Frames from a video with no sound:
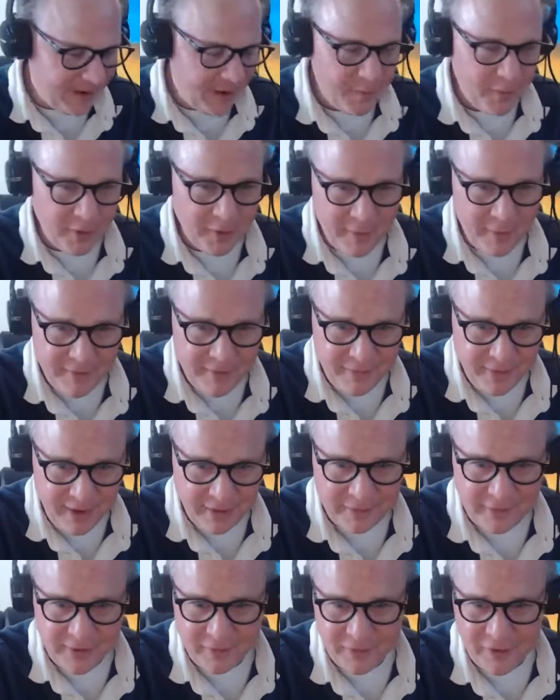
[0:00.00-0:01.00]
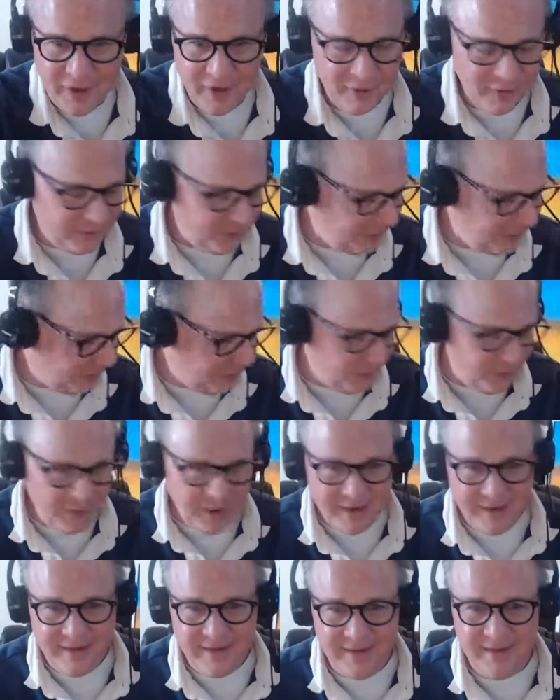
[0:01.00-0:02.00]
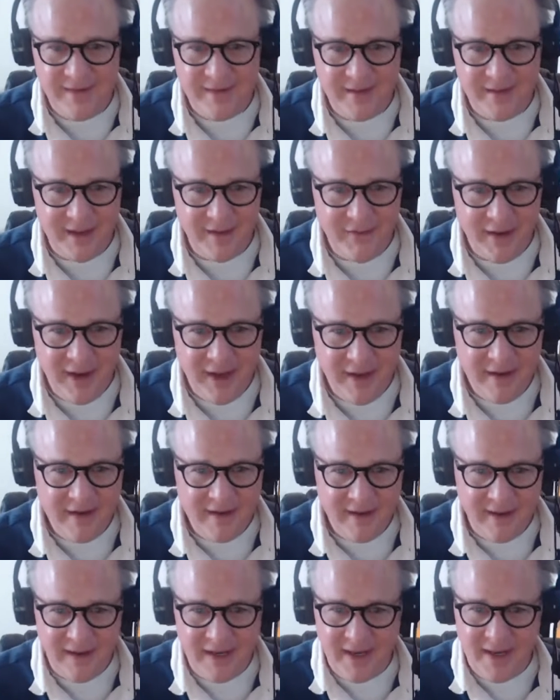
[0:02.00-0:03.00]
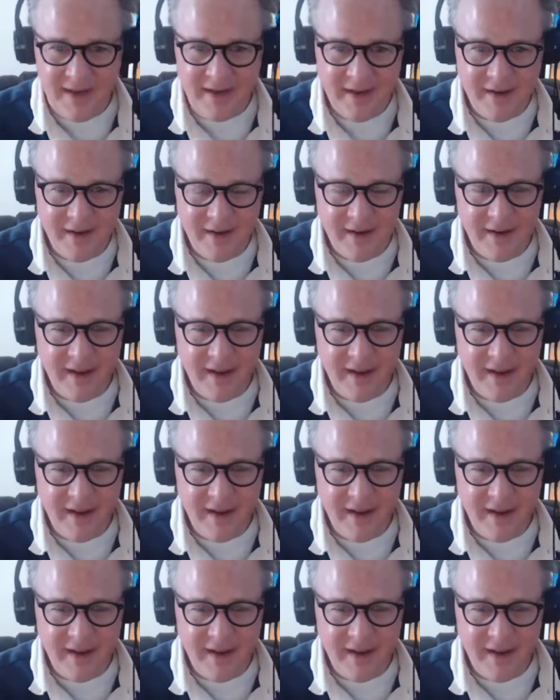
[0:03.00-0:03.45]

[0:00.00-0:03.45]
I burn my files every year to DVD-R.